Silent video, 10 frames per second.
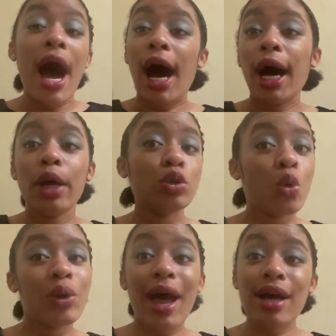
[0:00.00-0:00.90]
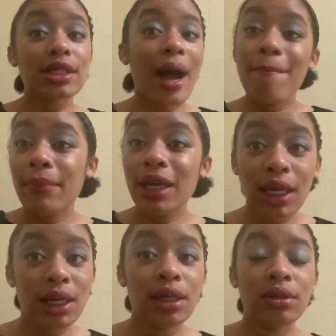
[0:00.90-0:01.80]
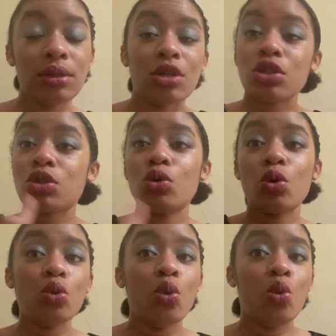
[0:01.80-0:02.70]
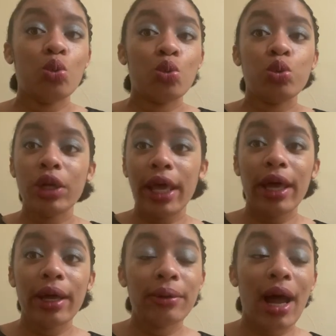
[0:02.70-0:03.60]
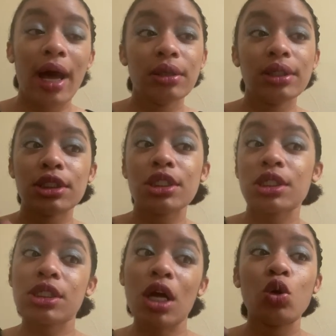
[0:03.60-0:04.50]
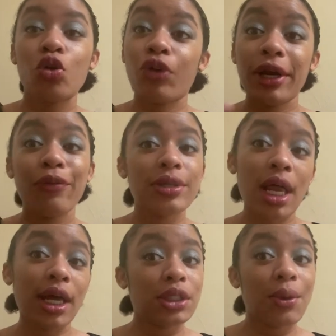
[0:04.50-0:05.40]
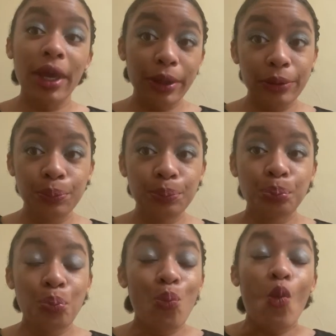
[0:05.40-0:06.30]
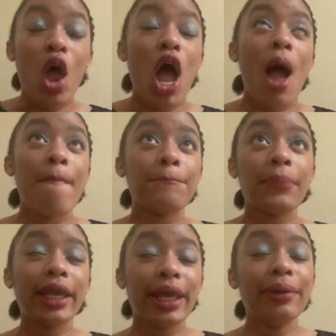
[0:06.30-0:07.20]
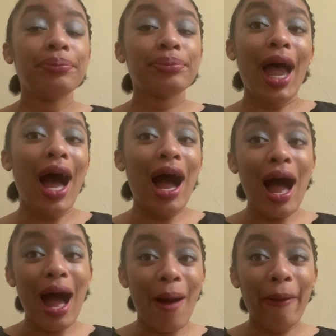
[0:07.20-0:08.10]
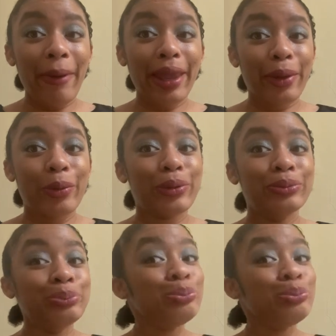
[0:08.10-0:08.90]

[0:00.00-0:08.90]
I don't know what accent I'm making, so yeah, uh, it's just a little funny voice I like to make. But yeah, I'll be go.